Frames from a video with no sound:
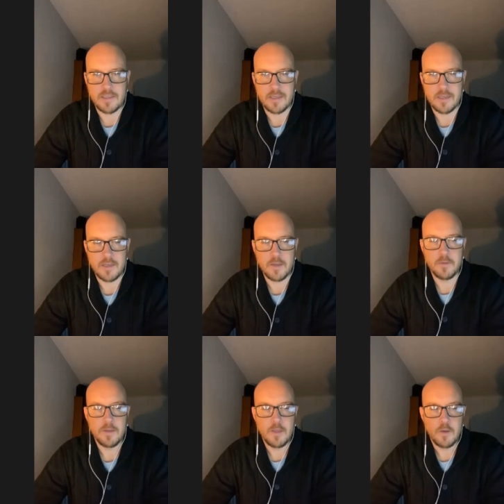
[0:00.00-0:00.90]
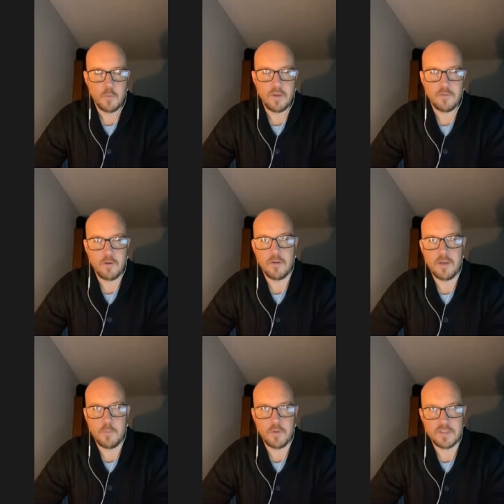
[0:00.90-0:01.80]
And I, I know we've grown
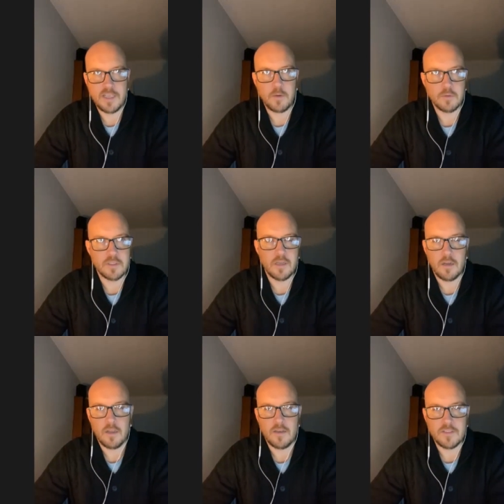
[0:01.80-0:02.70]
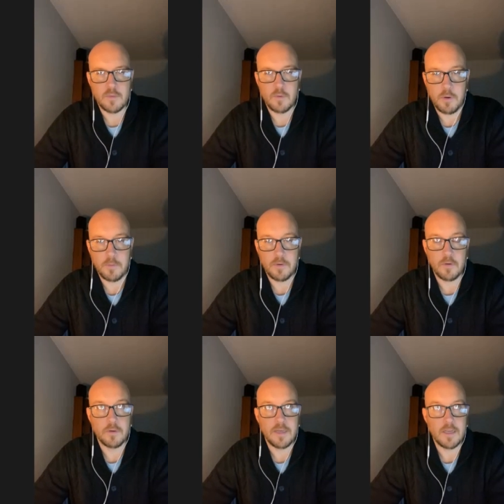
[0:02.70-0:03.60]
up with sequels in our lives that we probably,
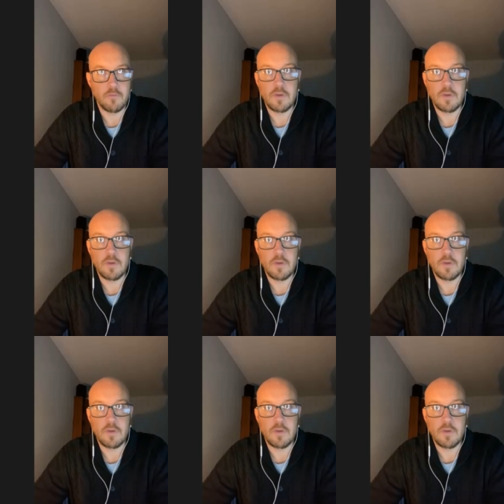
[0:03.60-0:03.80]
or you know,